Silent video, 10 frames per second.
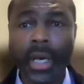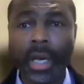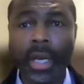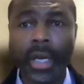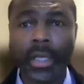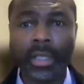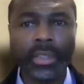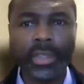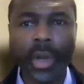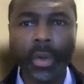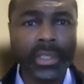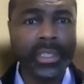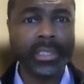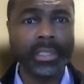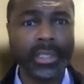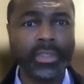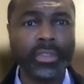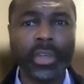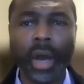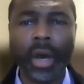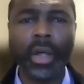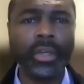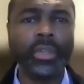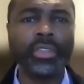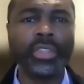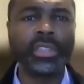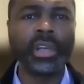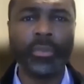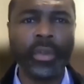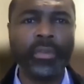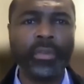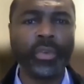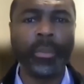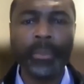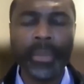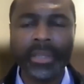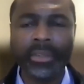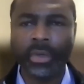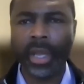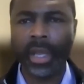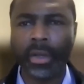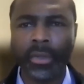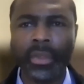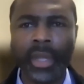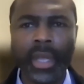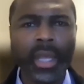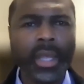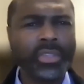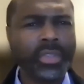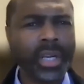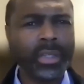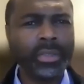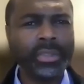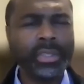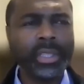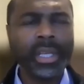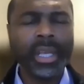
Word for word: our condolences to all those suffering from mental health struggles.